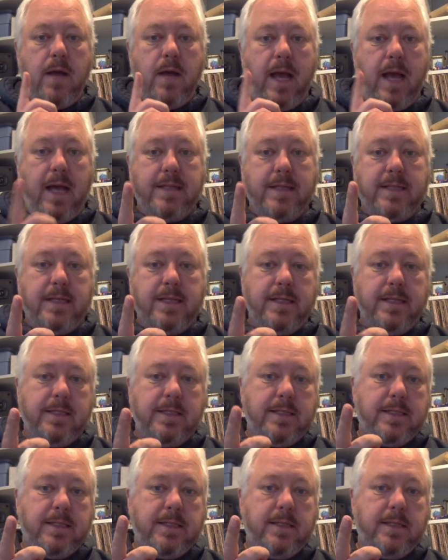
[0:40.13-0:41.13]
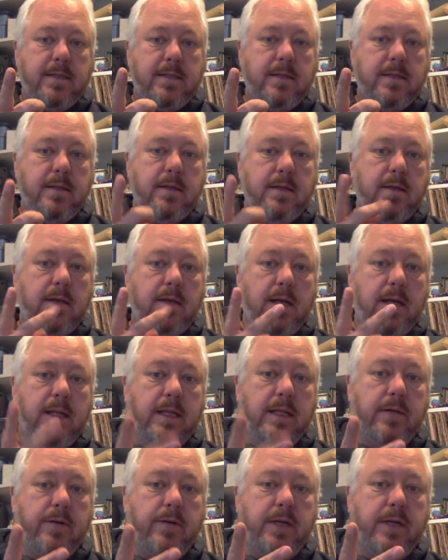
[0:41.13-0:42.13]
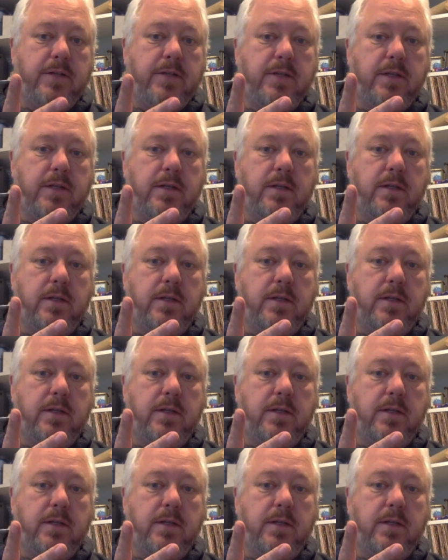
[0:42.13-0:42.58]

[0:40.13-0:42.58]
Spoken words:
assonance, alliteration,